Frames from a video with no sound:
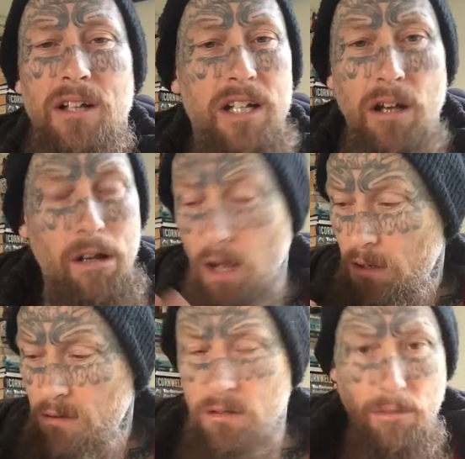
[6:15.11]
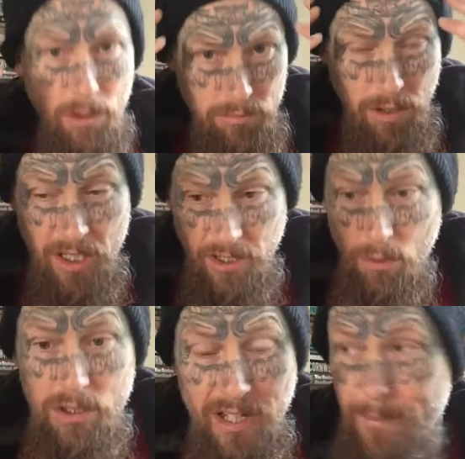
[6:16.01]
I know
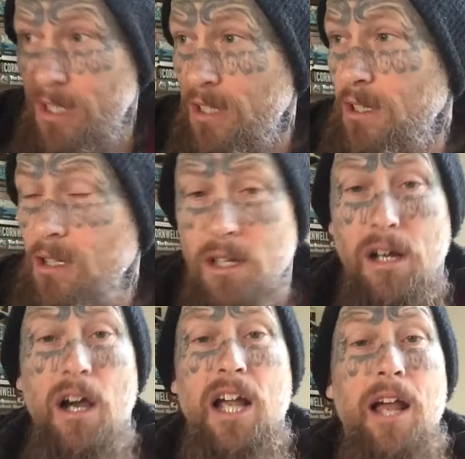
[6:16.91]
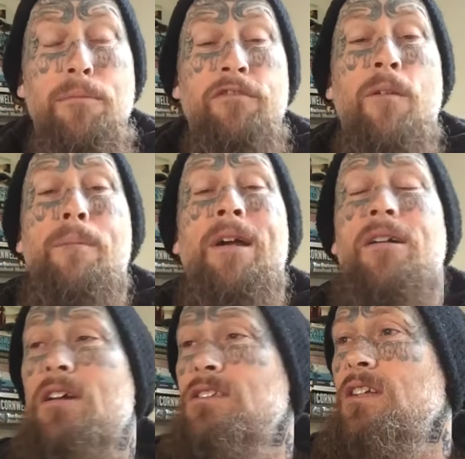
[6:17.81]
what's happening. I can't move. I'm
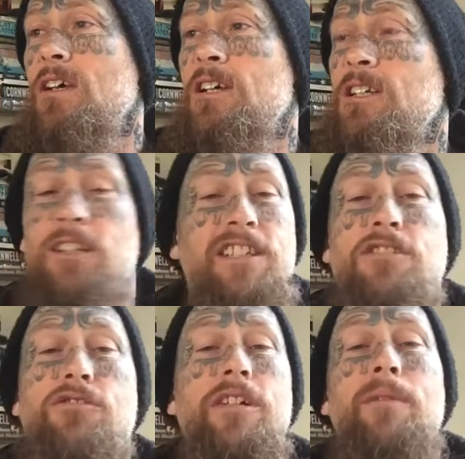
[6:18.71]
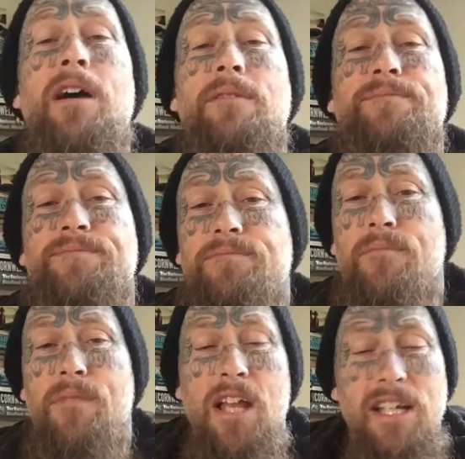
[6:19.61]
paralyzed. So I scream out.
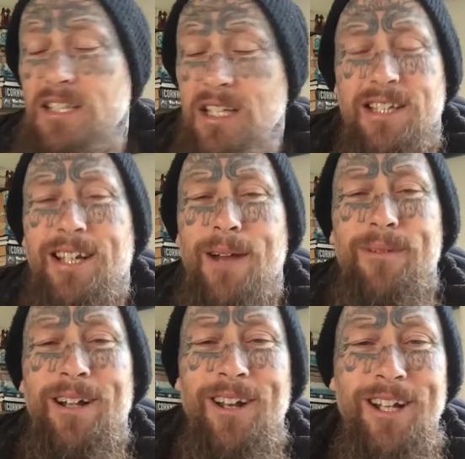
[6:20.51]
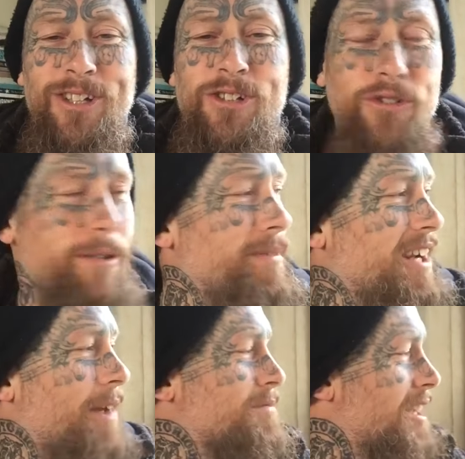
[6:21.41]
It doesn't come out like a scream. It
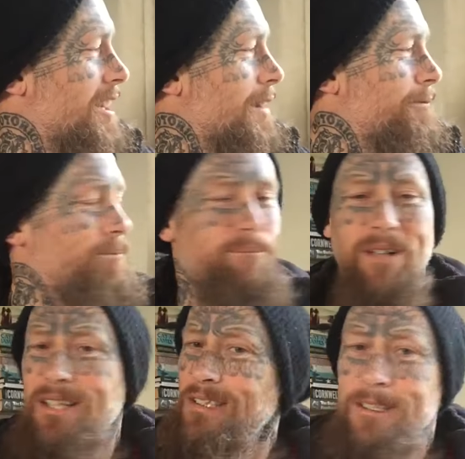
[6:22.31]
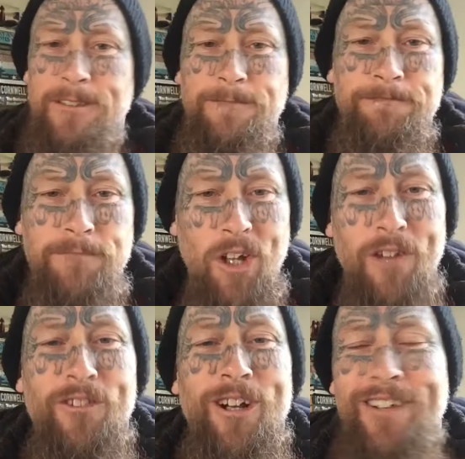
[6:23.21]
comes out like a not
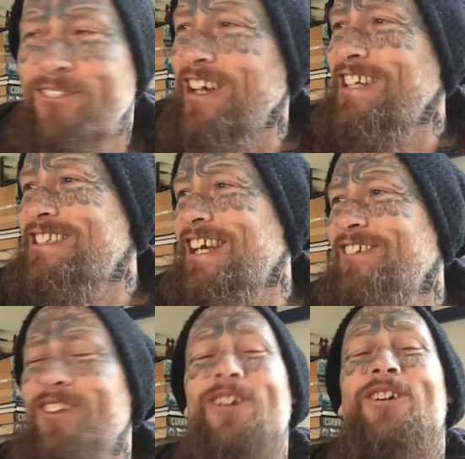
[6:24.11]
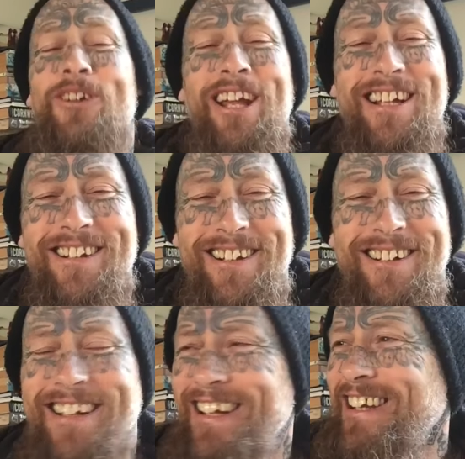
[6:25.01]
a very funny sound. Not
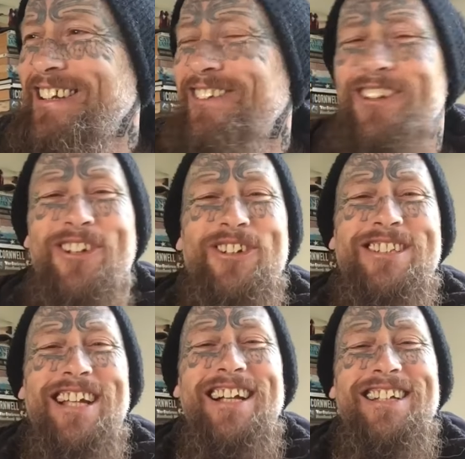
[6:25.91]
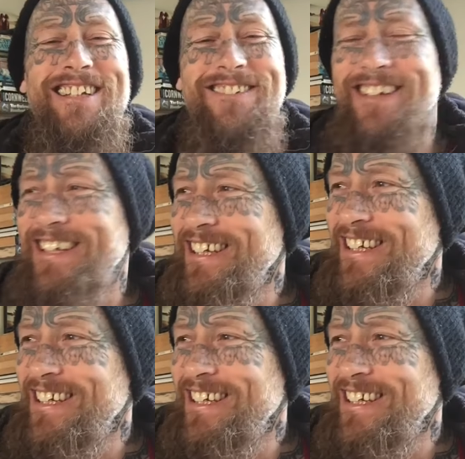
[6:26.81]
a good sound anyway.